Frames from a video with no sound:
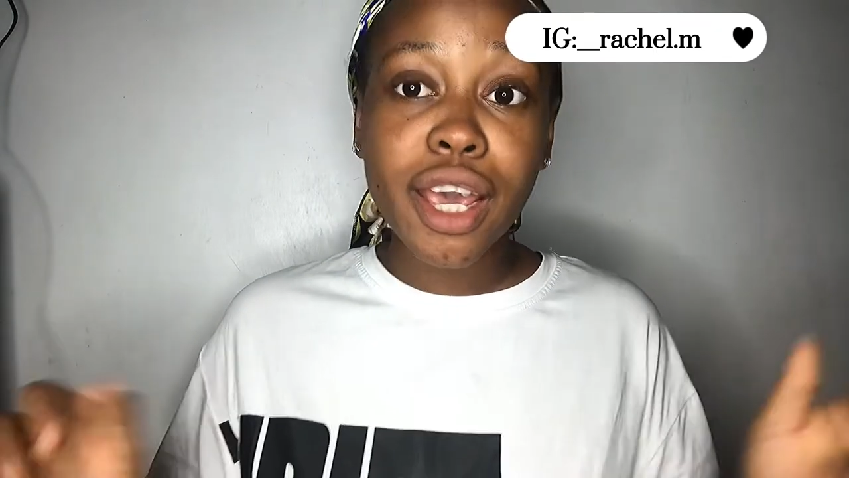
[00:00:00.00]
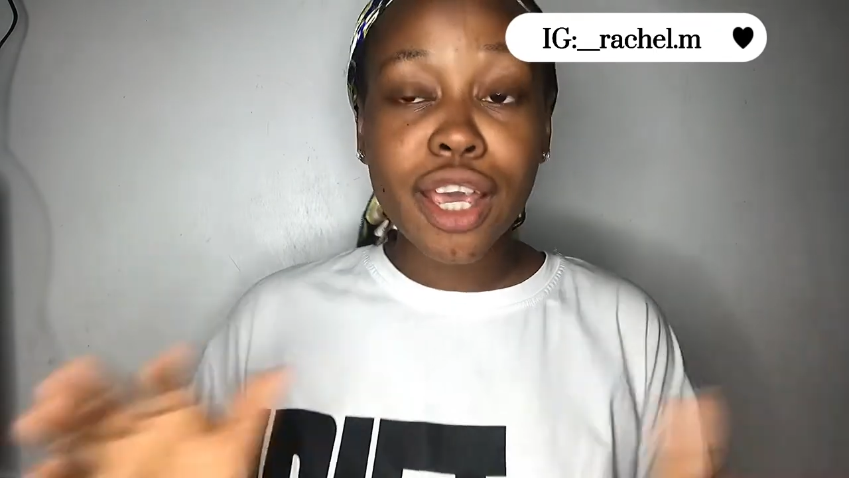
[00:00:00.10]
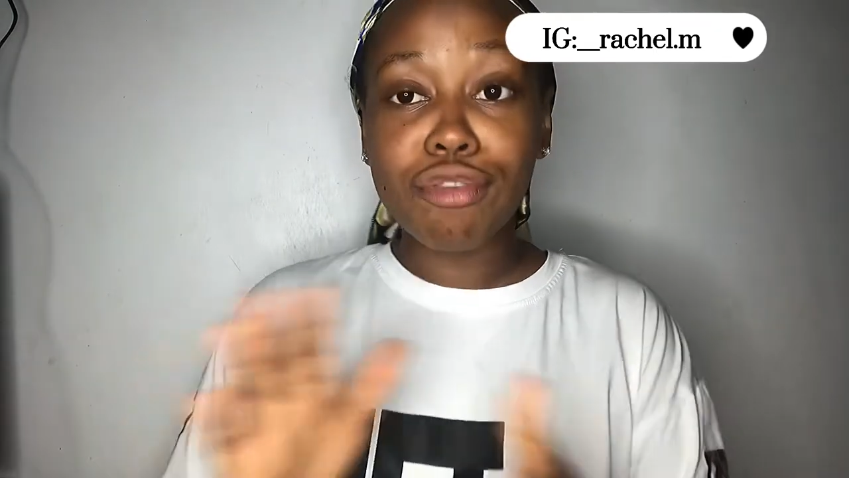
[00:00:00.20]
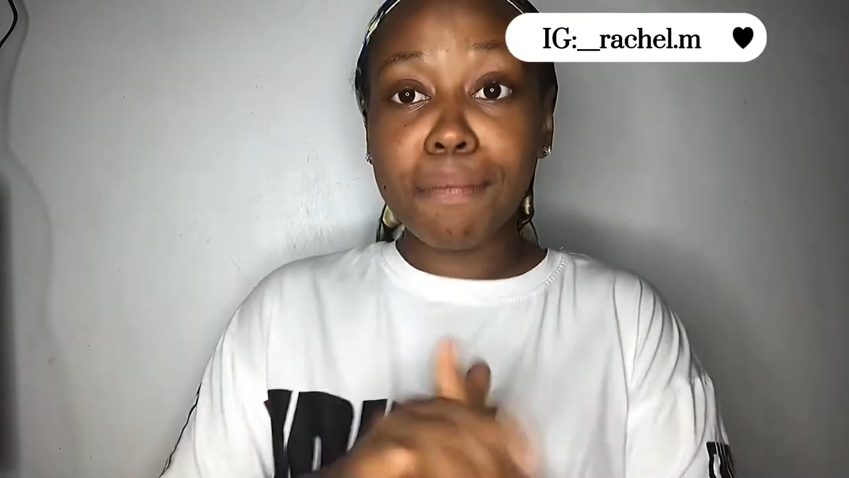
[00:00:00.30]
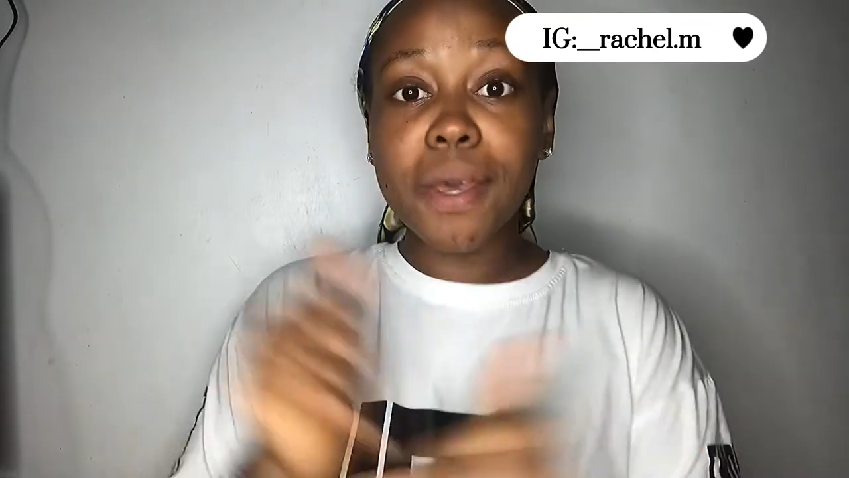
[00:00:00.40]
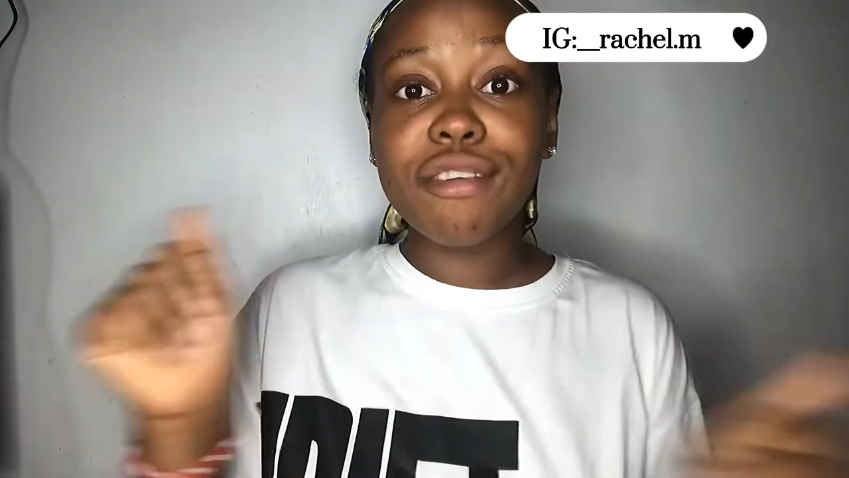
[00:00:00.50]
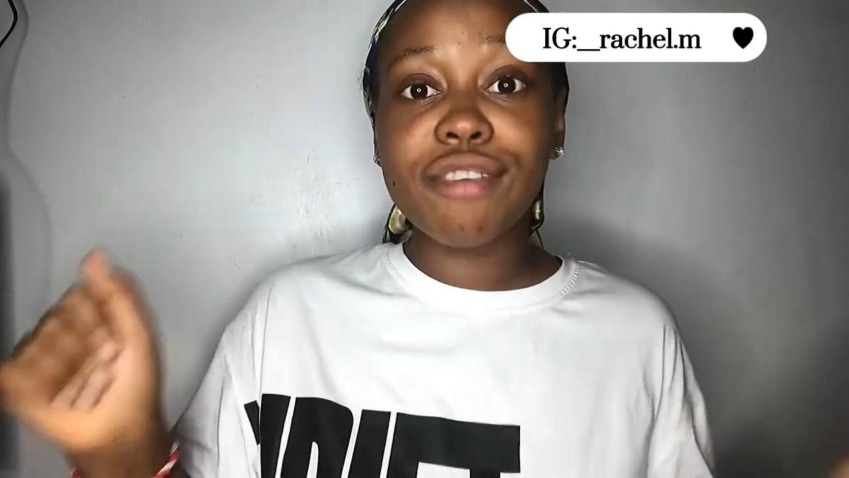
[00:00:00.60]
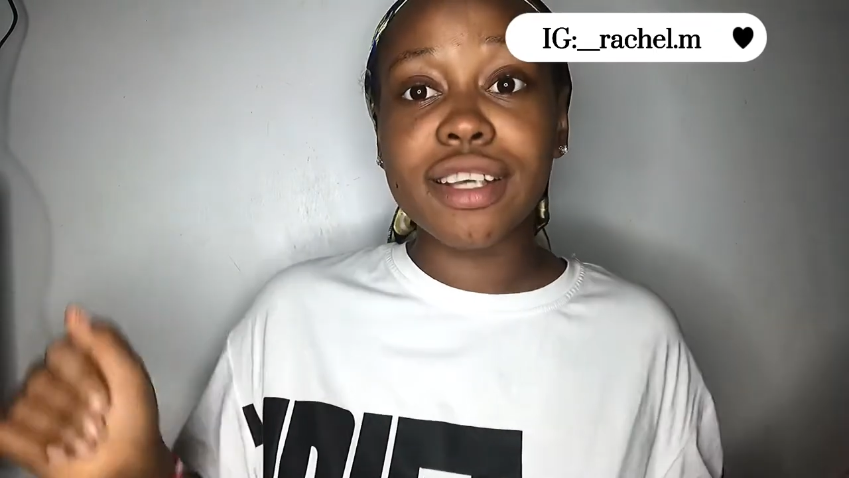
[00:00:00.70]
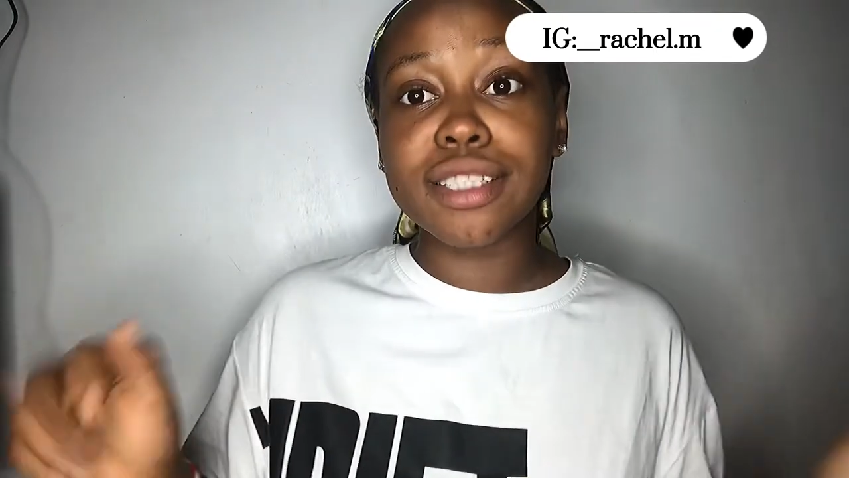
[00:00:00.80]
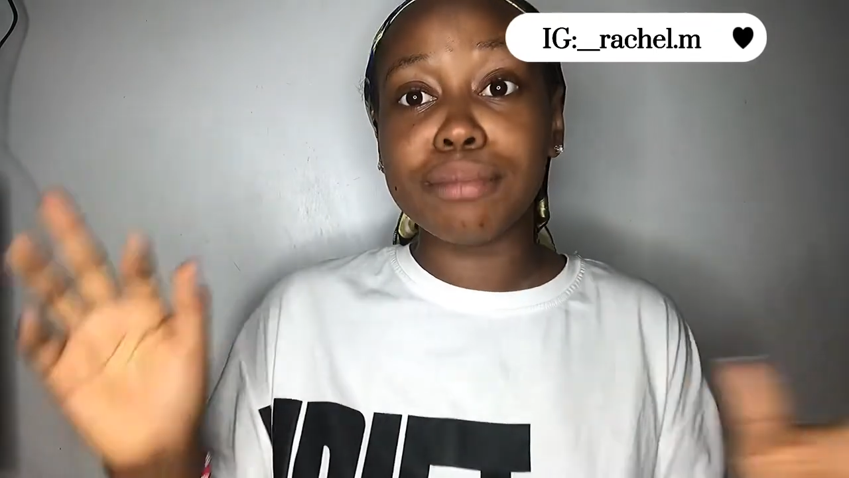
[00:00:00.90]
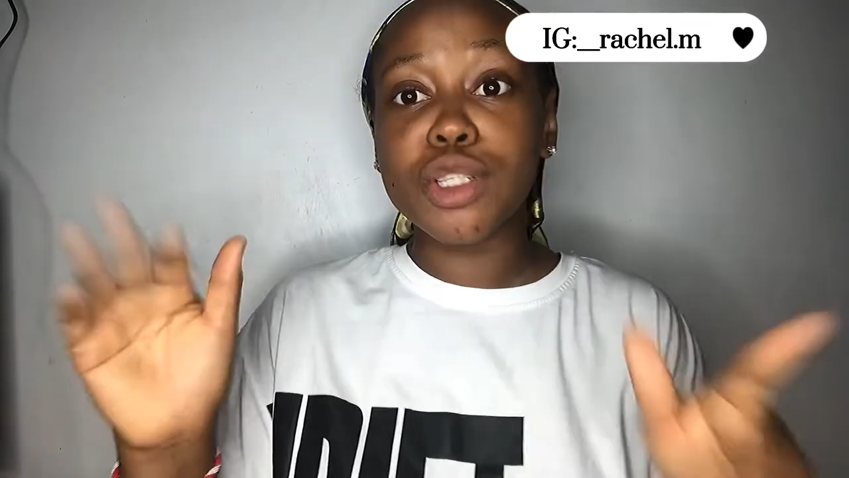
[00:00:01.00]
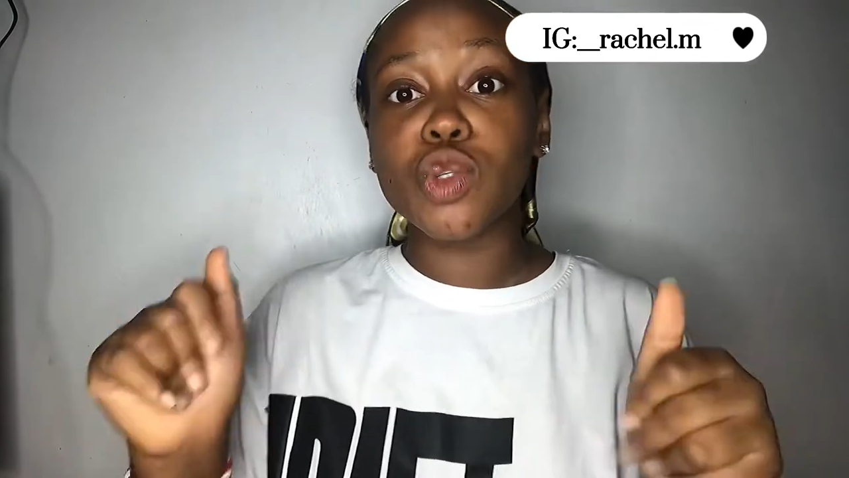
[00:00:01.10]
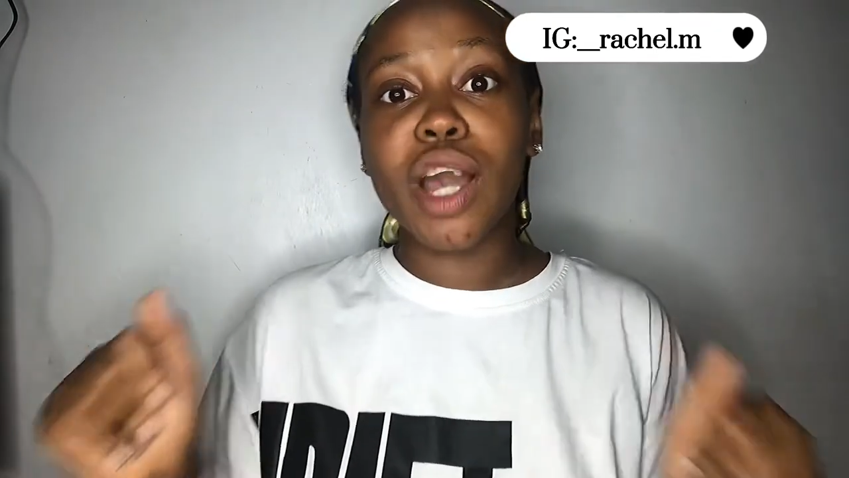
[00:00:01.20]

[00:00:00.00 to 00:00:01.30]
If you pay first, it means you